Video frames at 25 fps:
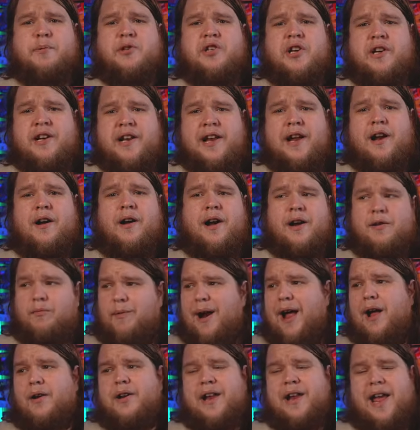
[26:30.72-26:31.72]
option here
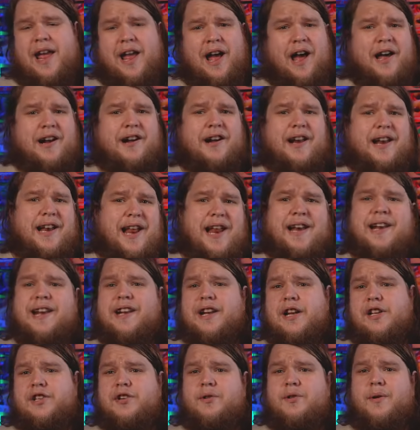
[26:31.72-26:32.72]
at around
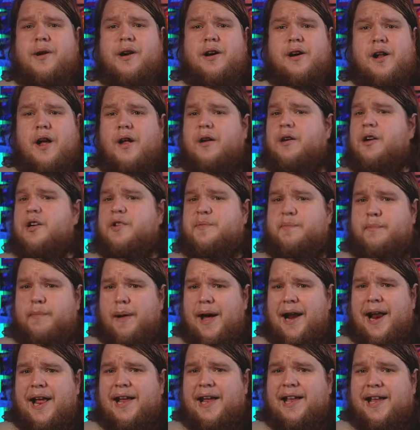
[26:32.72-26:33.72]
180 to $200,
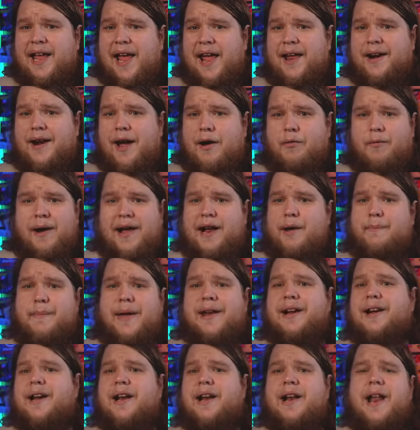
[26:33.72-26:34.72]
but I cannot
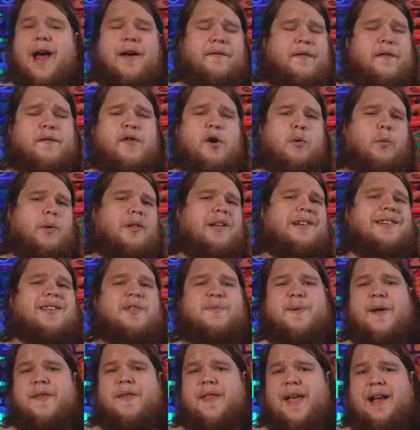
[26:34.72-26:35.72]
recommend it enough if you're
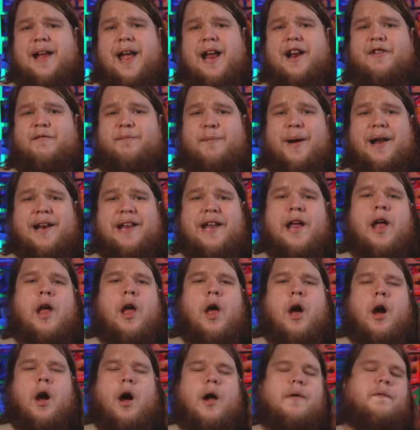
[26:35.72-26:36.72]
willing to spend that kind of money
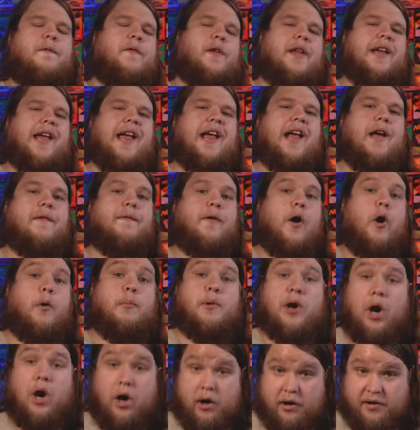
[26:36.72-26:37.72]
on flinging a foam